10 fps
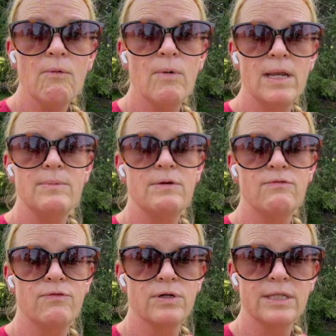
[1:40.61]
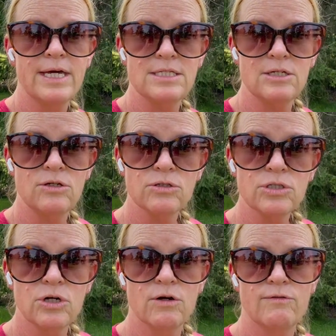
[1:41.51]
want to be fertilizing your
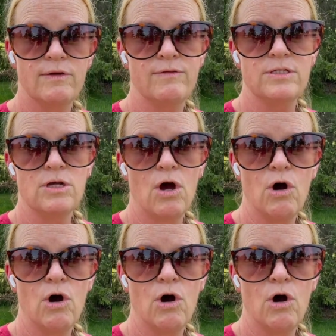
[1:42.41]
turf if it's